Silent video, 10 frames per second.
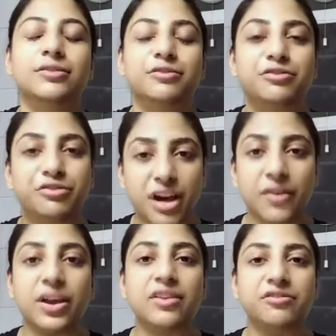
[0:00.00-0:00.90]

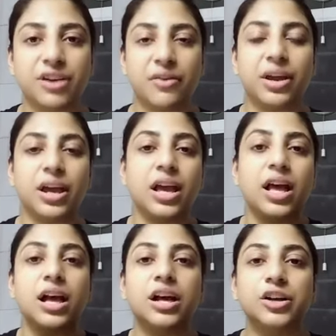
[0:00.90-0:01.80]
very very
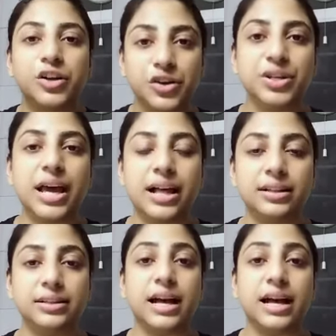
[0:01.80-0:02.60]
good health